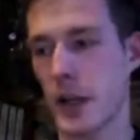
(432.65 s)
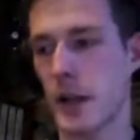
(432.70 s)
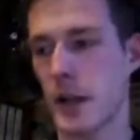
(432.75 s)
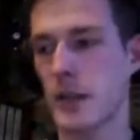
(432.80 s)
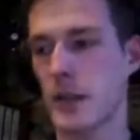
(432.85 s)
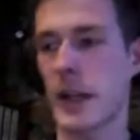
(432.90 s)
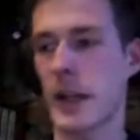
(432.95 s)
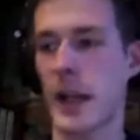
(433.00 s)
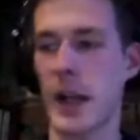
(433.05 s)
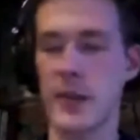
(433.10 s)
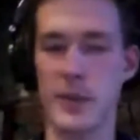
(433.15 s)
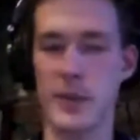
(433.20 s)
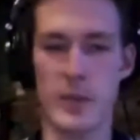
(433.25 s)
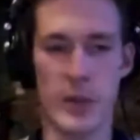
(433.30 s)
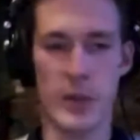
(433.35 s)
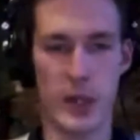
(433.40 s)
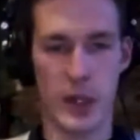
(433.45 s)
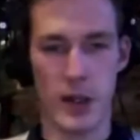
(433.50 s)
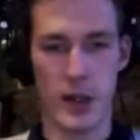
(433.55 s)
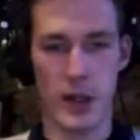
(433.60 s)
an
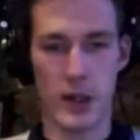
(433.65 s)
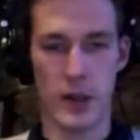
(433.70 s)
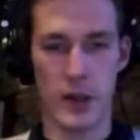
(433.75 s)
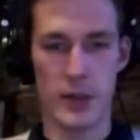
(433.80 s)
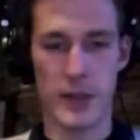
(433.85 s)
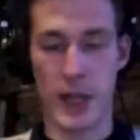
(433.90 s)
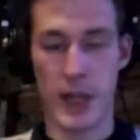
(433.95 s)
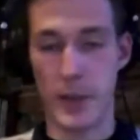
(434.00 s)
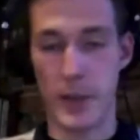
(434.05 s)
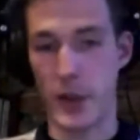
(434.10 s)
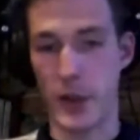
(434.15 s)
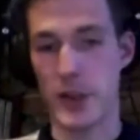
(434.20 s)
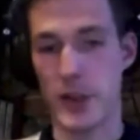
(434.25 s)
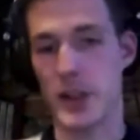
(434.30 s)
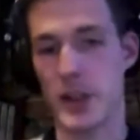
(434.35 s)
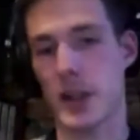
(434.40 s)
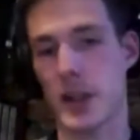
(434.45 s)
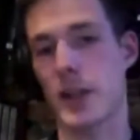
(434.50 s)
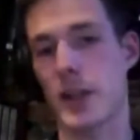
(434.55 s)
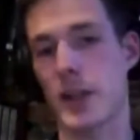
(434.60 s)
entrepreneurial type person
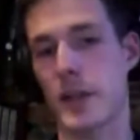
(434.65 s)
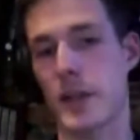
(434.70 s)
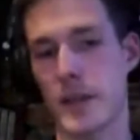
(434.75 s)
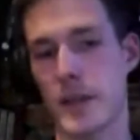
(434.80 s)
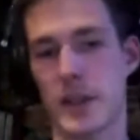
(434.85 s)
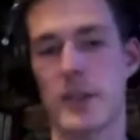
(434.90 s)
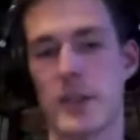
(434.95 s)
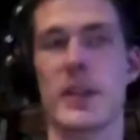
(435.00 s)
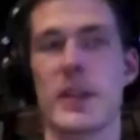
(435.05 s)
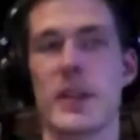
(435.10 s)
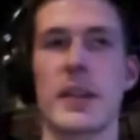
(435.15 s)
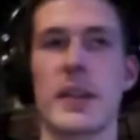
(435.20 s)
and you have a skill set,